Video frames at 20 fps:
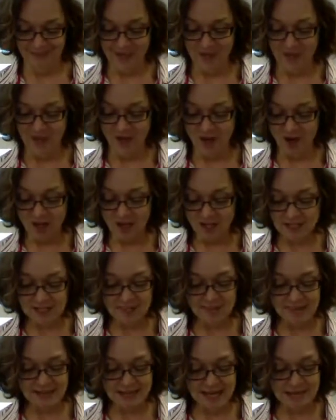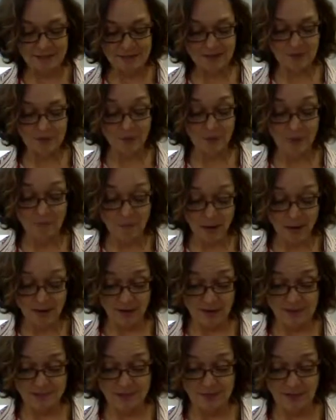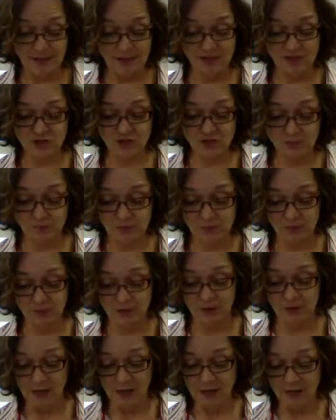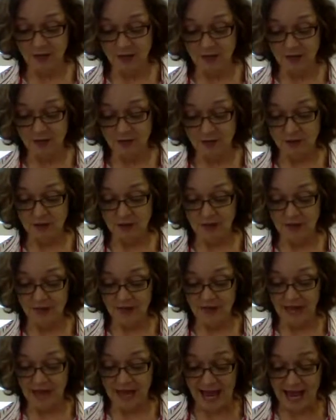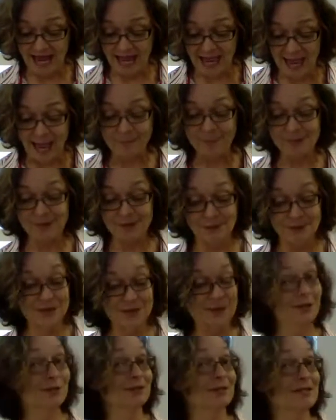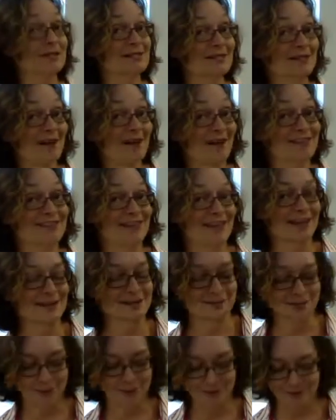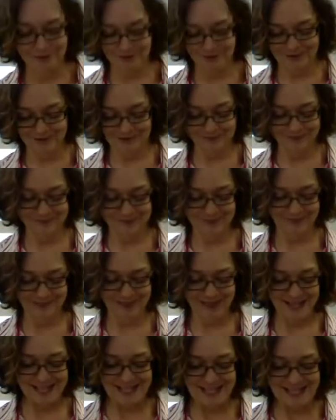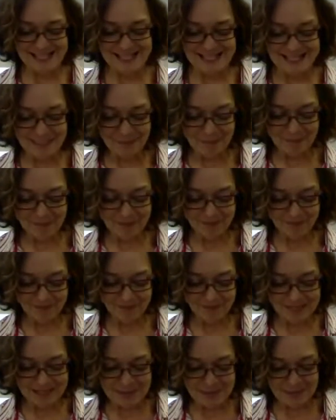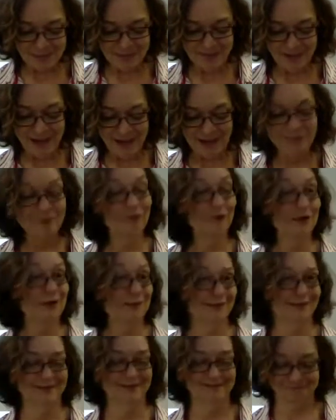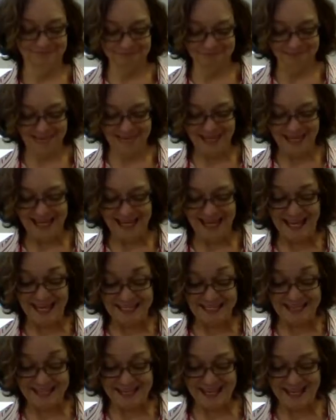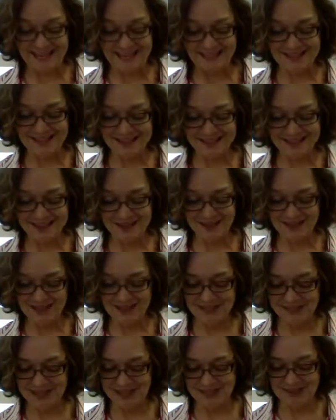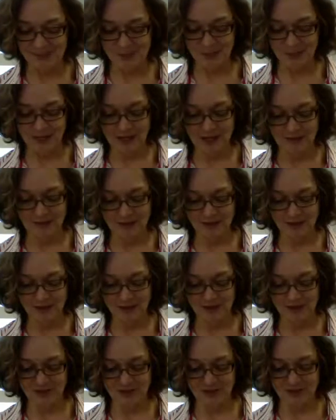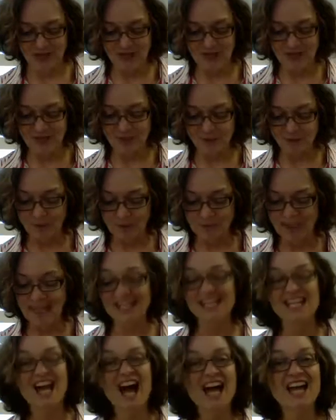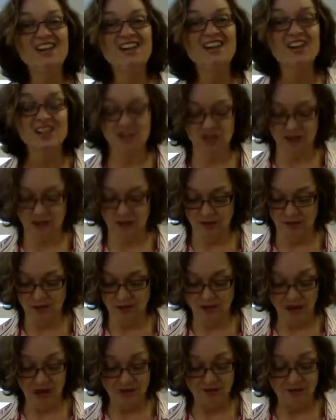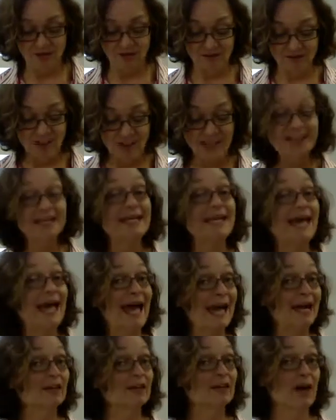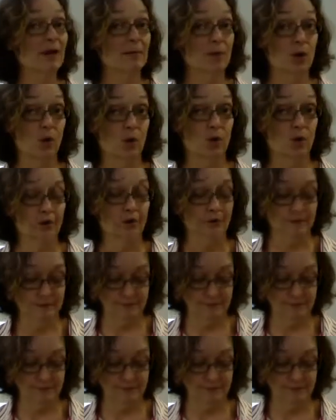The concept adapted from Marx by Schumpeter that I happen to be here to discuss at his conference. Simplifying freely, it says, this theory says of creative destruction, that from the annihilation of a failing economic order,